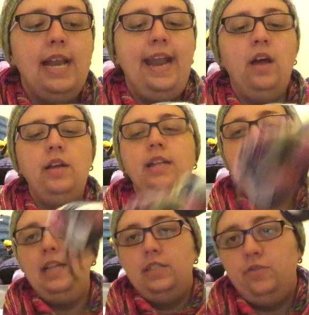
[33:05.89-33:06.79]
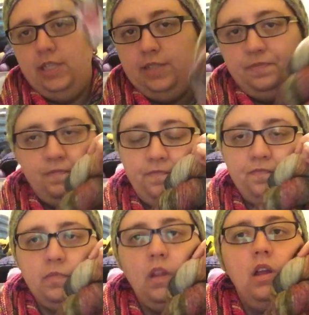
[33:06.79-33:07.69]
Now, there's a reason.
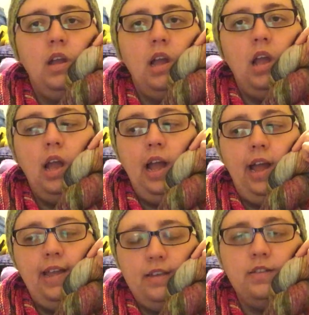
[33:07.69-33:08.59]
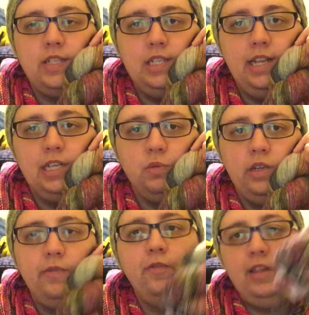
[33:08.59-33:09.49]
You'll see the next
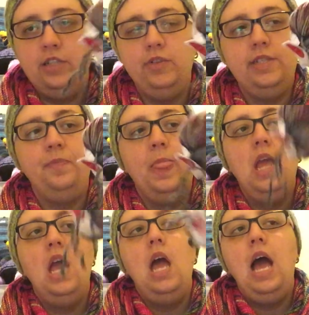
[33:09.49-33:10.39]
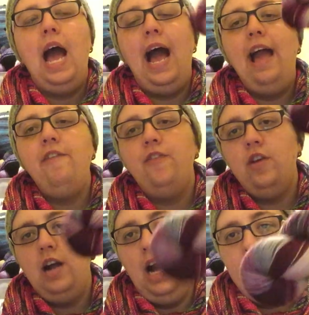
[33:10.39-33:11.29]
one. There's a reason. I
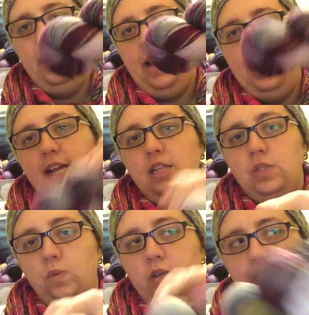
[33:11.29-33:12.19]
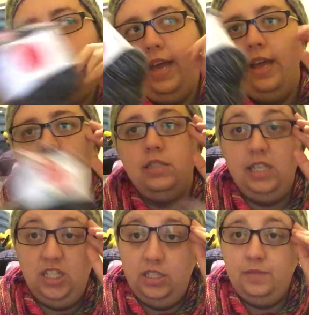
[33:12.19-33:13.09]
forgot I got this one at
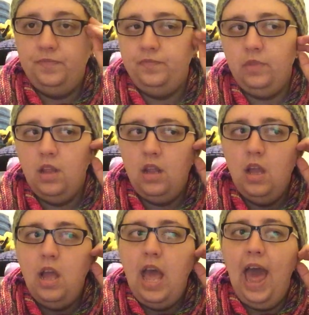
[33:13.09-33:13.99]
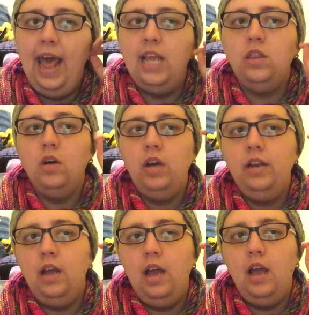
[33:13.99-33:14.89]
Stitches. And I
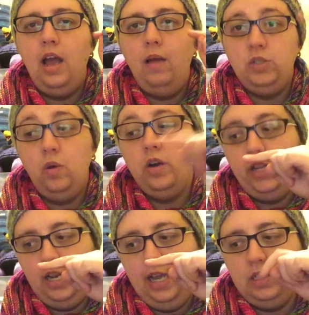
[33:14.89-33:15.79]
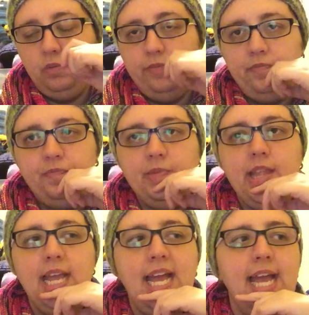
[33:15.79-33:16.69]
thought I was ordering the next one.
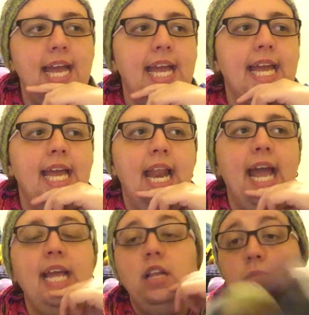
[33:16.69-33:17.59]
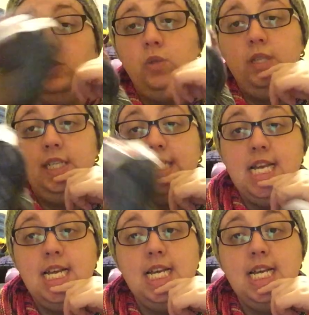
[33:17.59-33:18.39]
And I ended up with 2 of these.